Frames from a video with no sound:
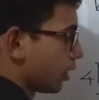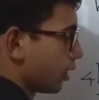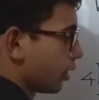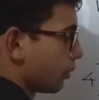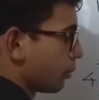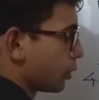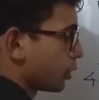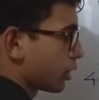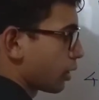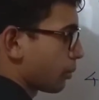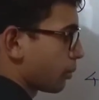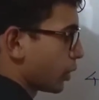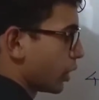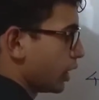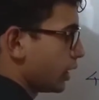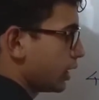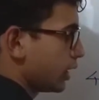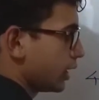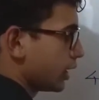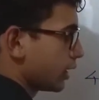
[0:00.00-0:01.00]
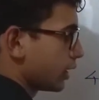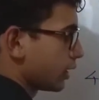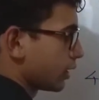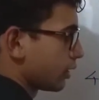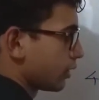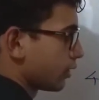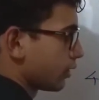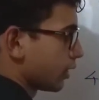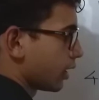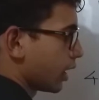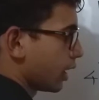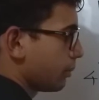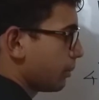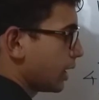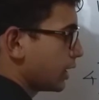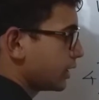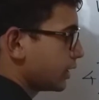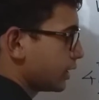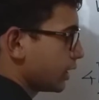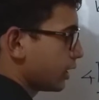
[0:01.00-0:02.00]
Put a point here,
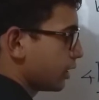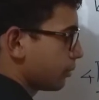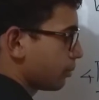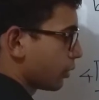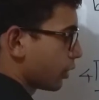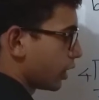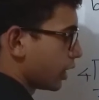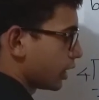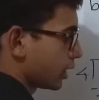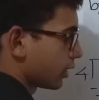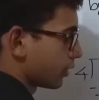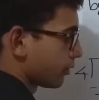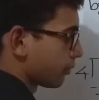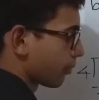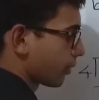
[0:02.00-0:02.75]
imaginary point